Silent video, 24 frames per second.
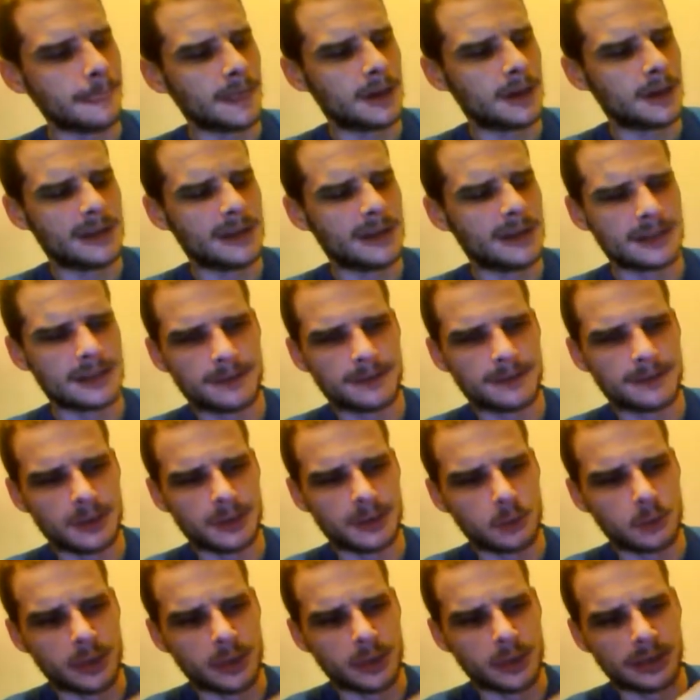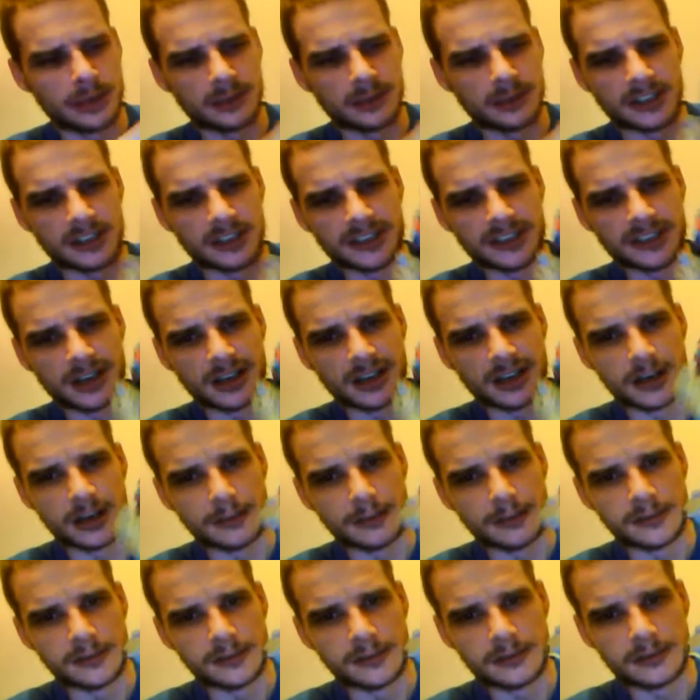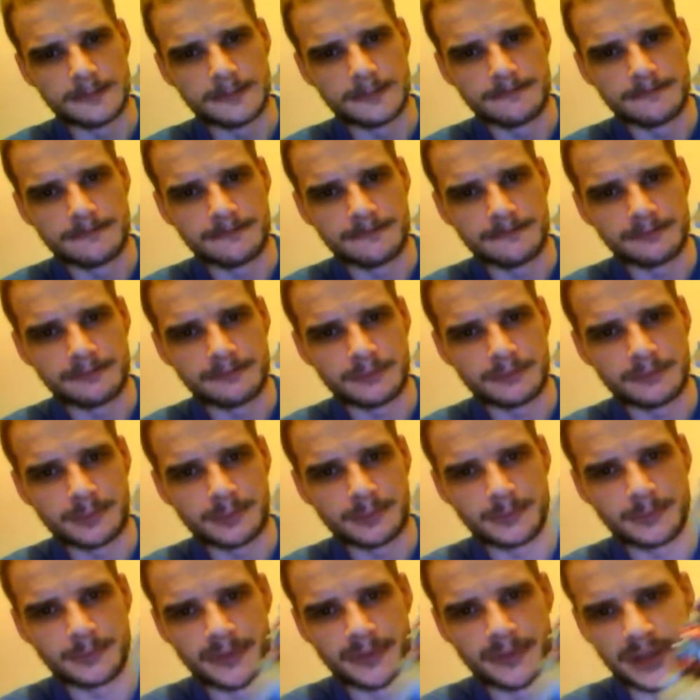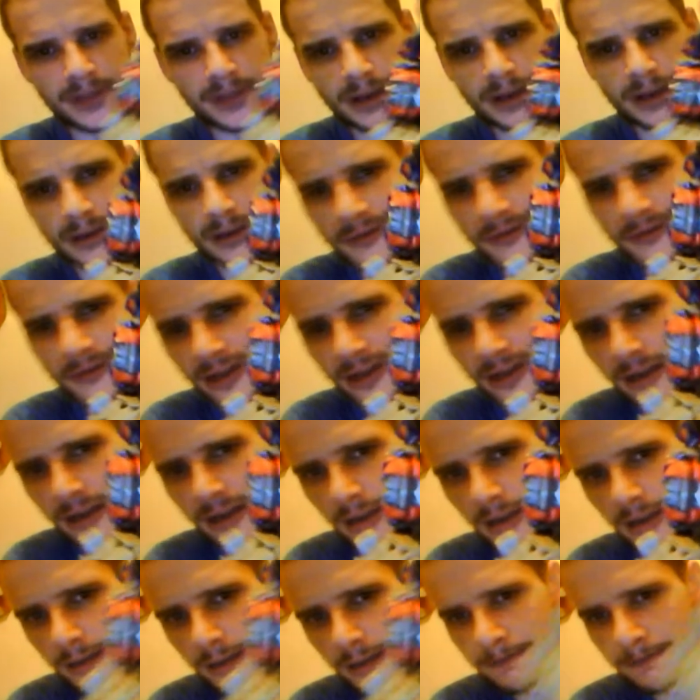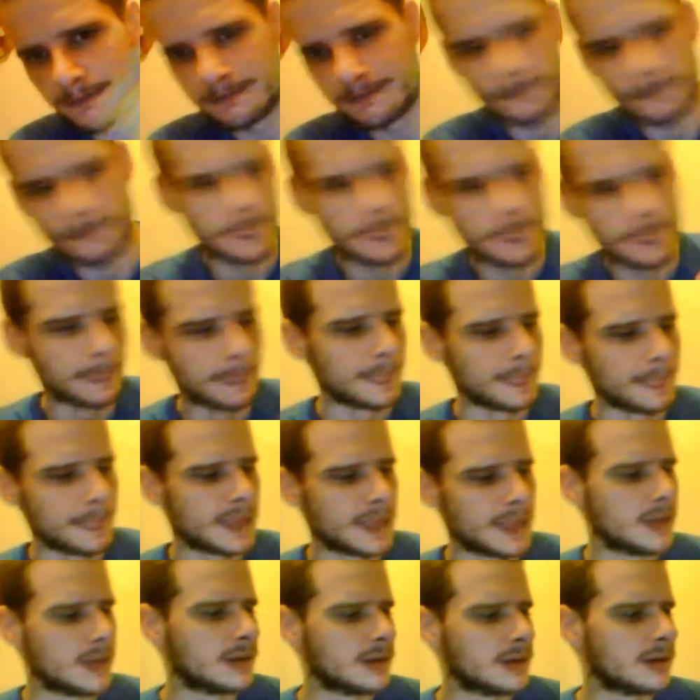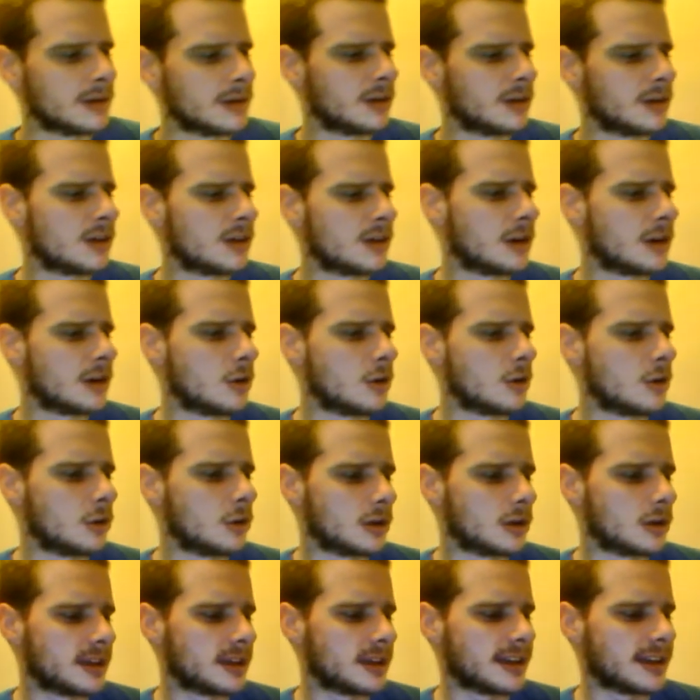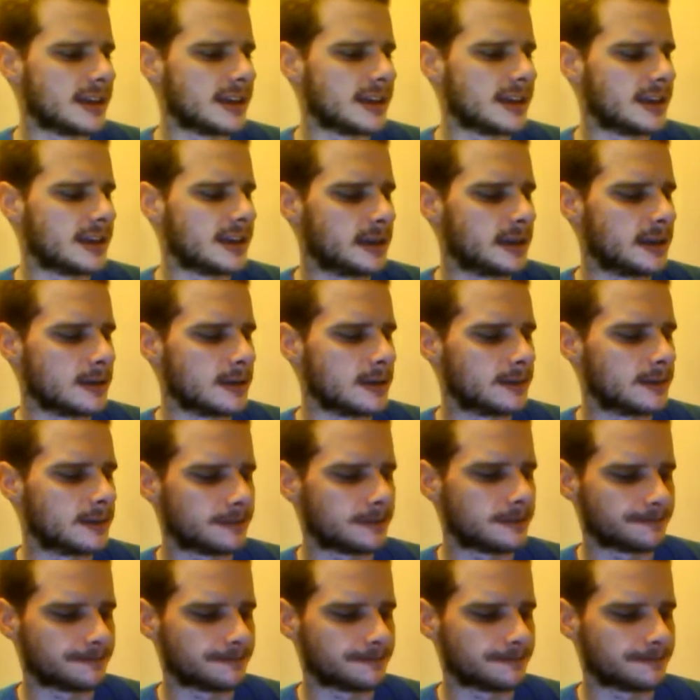Nice. He has big wheels on his arms. Not a fan of that. On the whole, he,